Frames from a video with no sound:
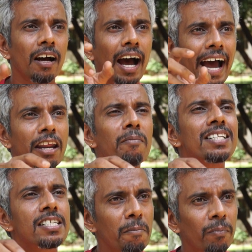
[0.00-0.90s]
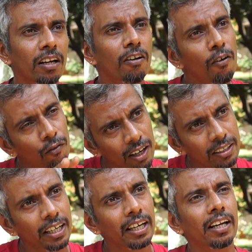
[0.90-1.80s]
animal symbol for
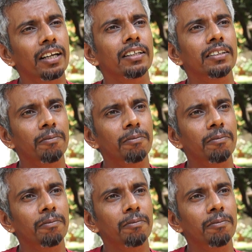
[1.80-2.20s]
their